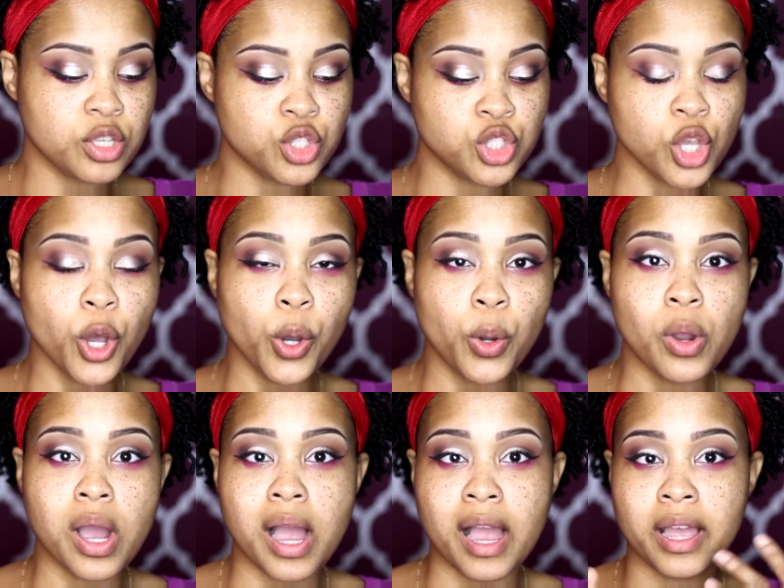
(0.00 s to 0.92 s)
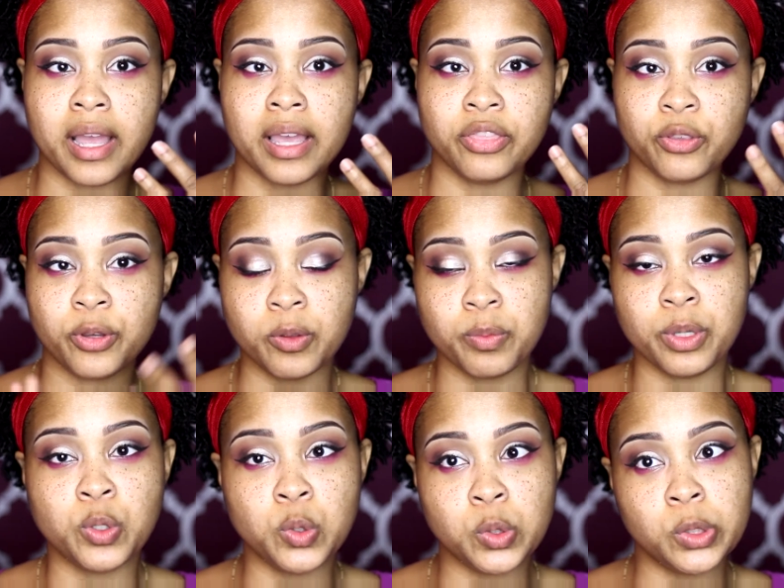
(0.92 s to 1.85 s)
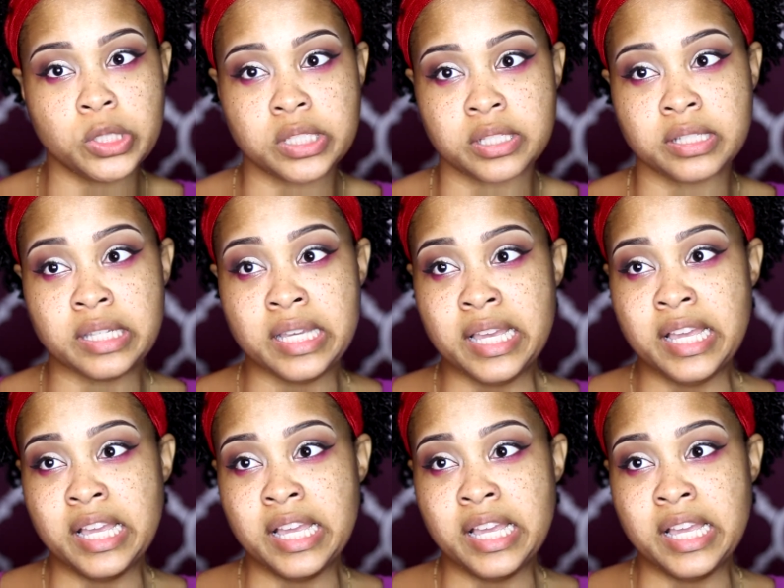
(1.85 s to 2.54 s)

So I thought it would be cool to